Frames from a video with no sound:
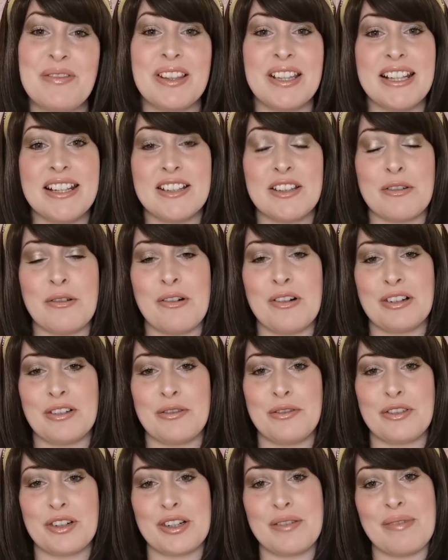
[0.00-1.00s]
please go on
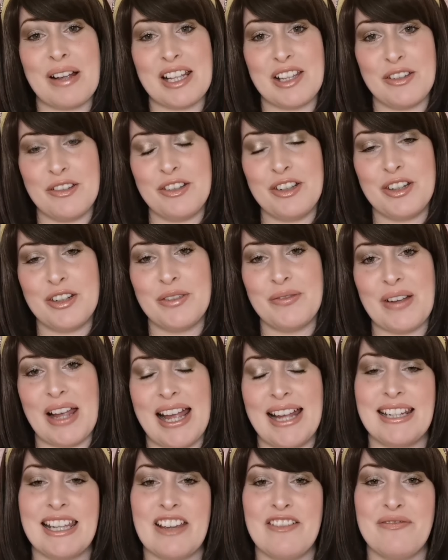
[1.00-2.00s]
over to my YouTube
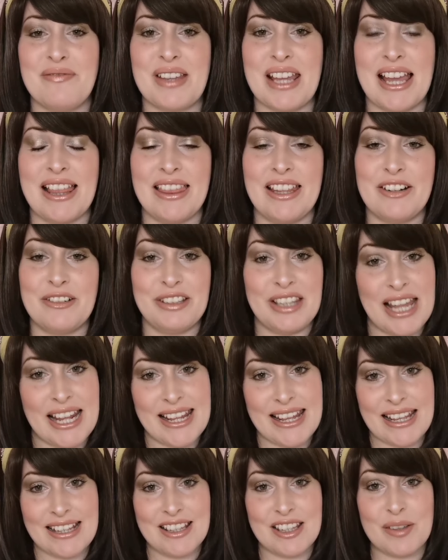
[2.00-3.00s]
and give me a little
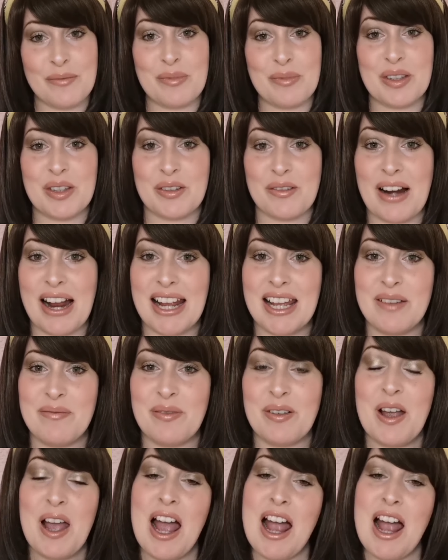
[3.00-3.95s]
like and subscribe.